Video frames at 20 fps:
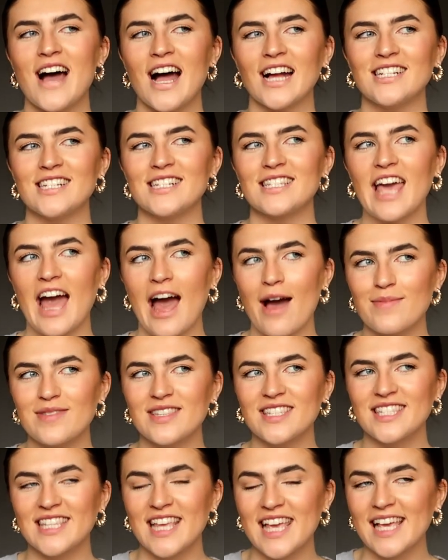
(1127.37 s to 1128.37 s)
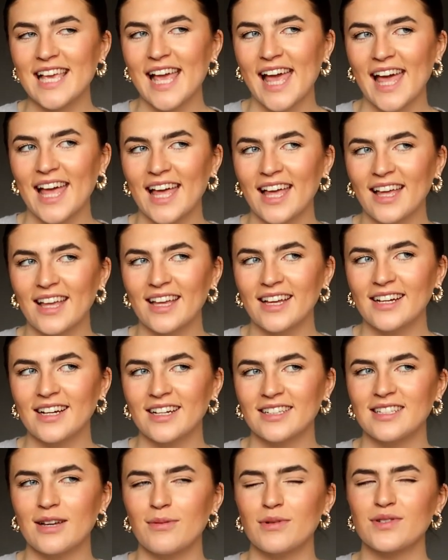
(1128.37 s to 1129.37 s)
I just kept seeing it
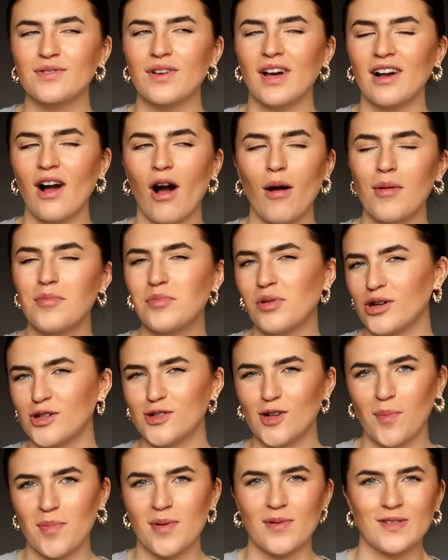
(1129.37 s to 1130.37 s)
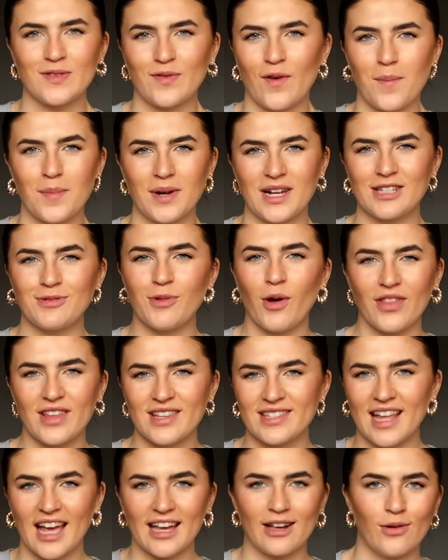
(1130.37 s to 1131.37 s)
because it was, I can't remember what shop it was from, but it's one
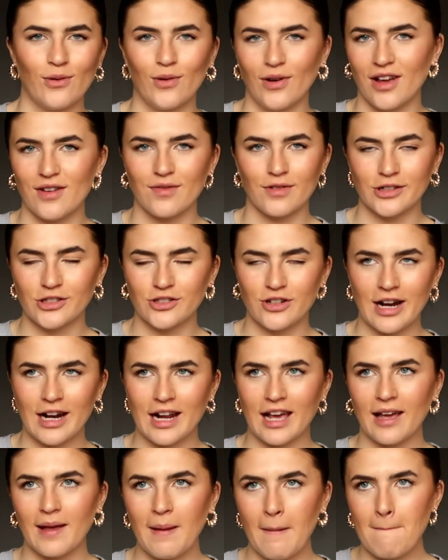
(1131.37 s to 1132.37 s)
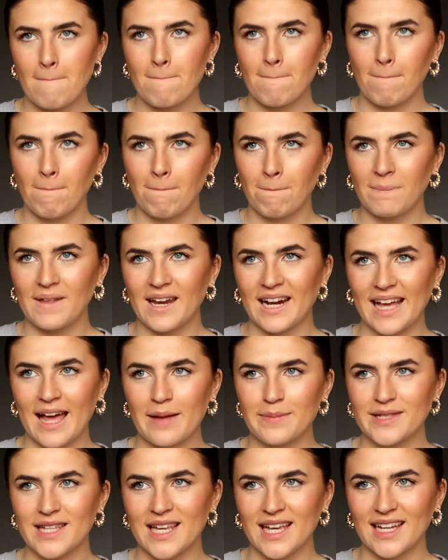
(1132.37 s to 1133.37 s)
that's like all over Australia. And I
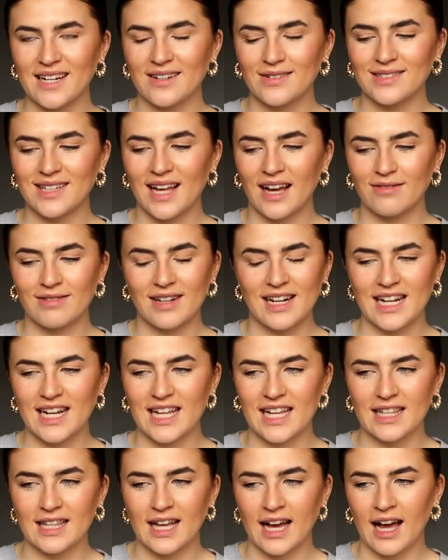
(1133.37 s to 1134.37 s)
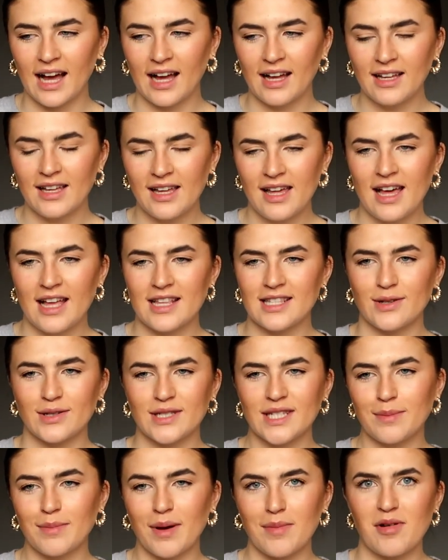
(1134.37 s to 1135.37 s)
kept seeing it and I was like, I really need that. And so I
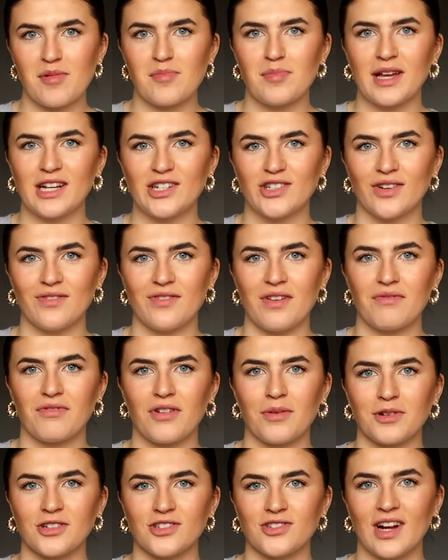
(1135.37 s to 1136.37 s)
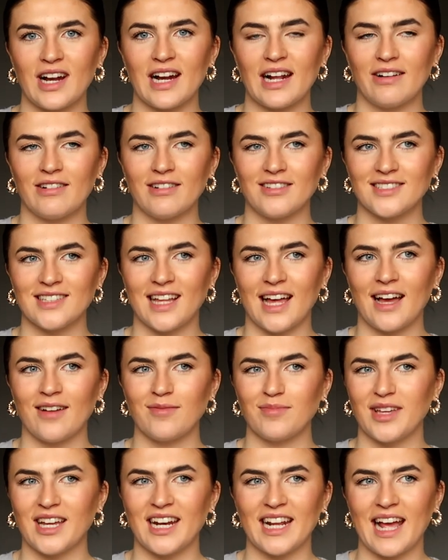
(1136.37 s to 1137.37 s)
sent my mum a picture of it from Australia and I was like,
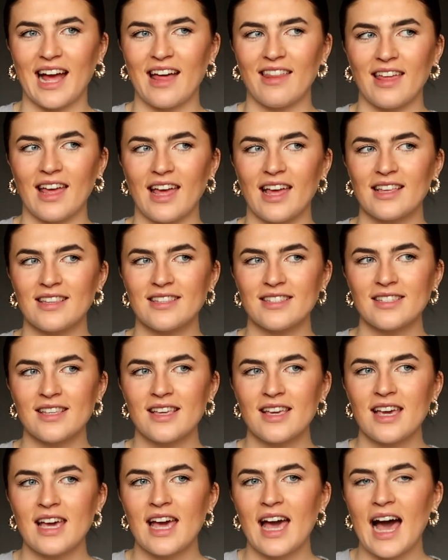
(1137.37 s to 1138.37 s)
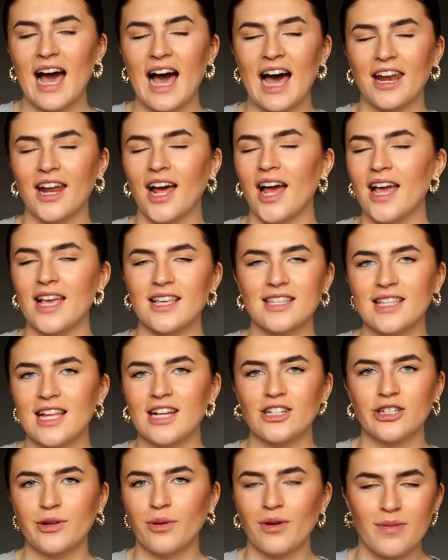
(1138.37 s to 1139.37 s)
I'm gonna get this. And it's
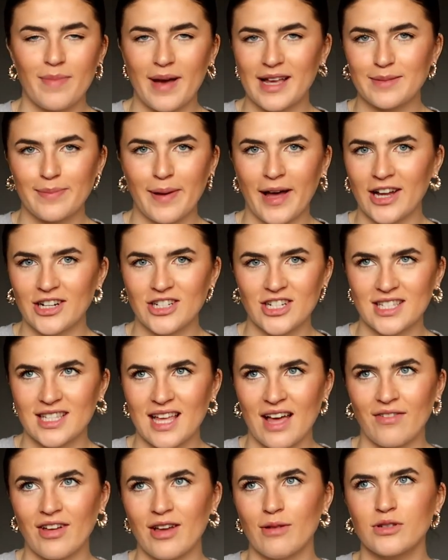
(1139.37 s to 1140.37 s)
literally one of the best purchases ever.